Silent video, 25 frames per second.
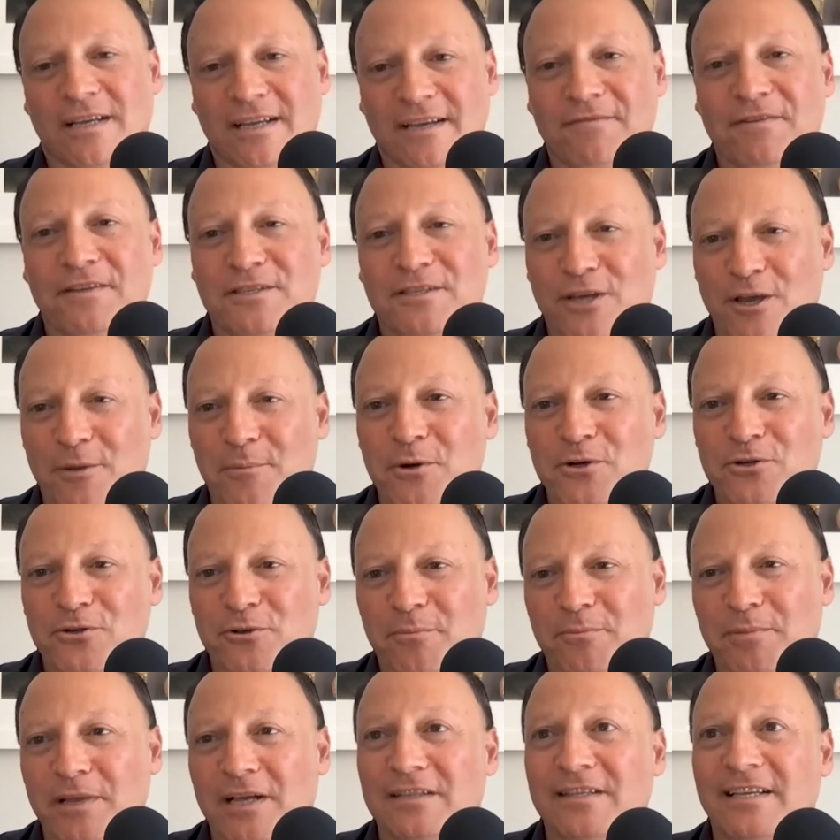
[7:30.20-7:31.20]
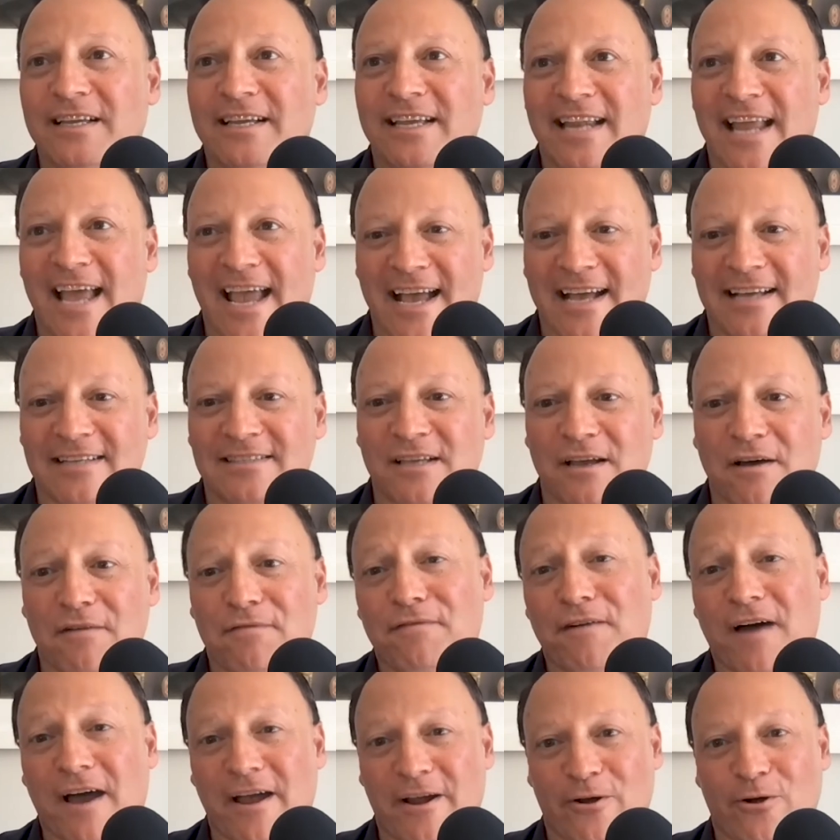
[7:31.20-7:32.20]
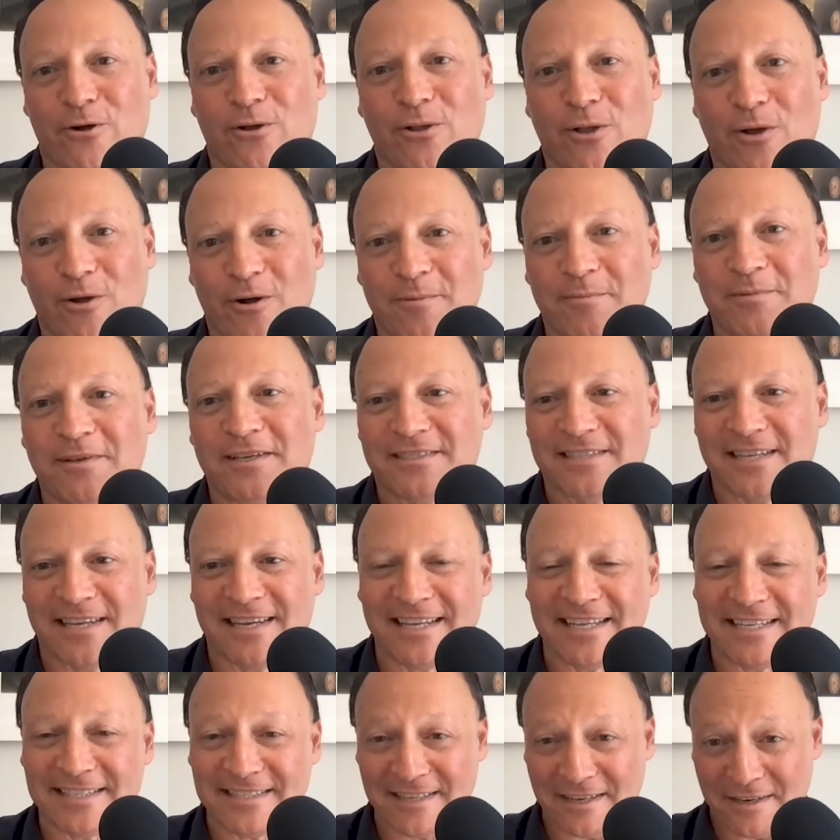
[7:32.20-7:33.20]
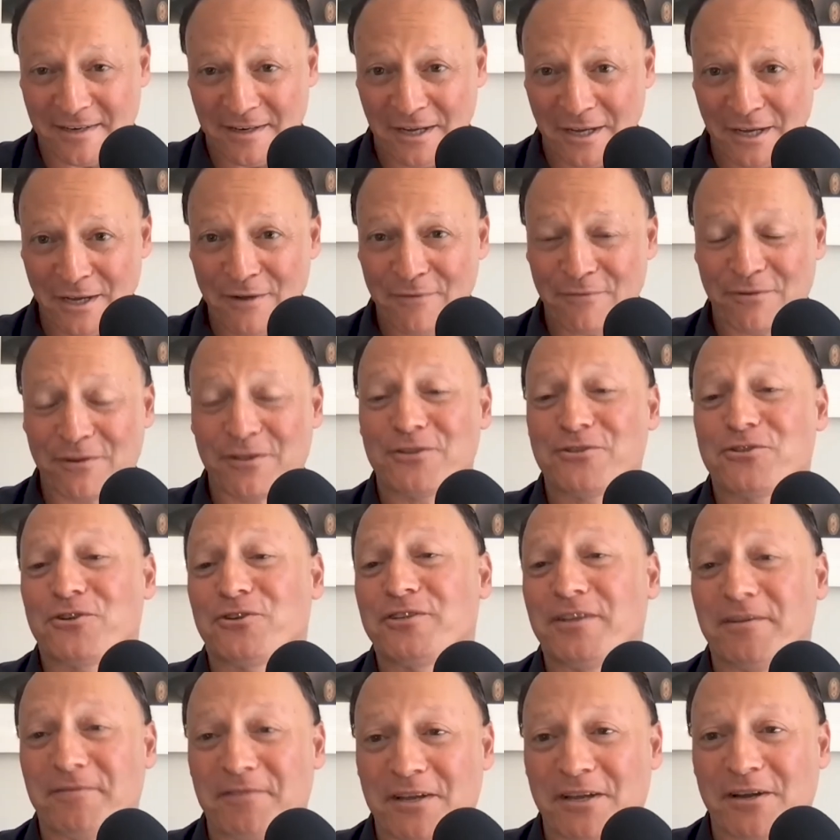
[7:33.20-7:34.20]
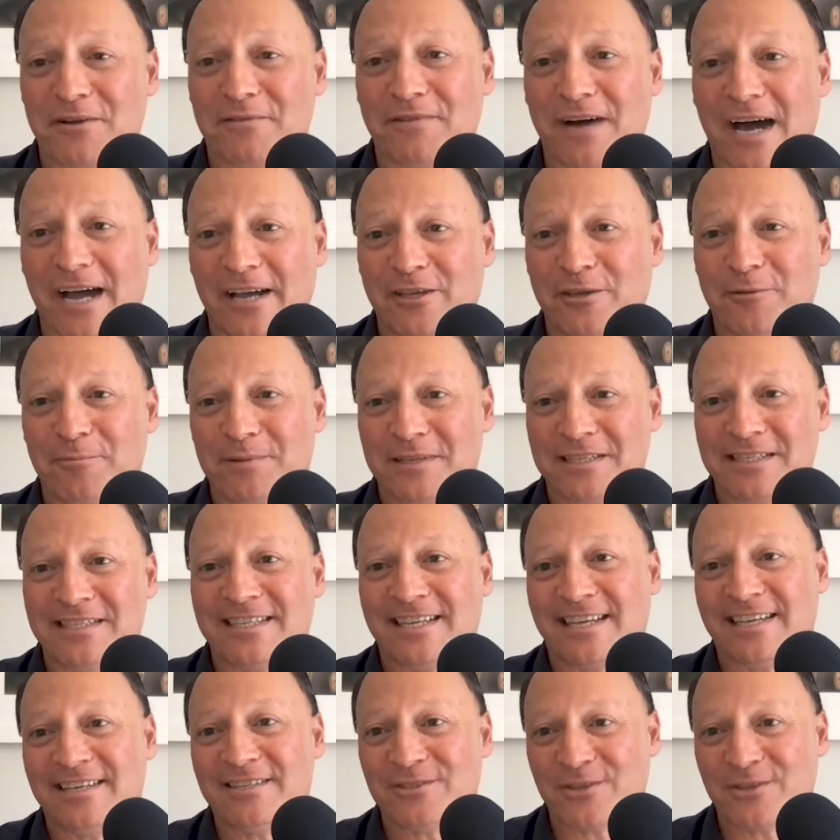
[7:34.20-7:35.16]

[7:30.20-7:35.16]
if it's a commercial building, it has a fire alarm because it needs it for the certificate of occupancy.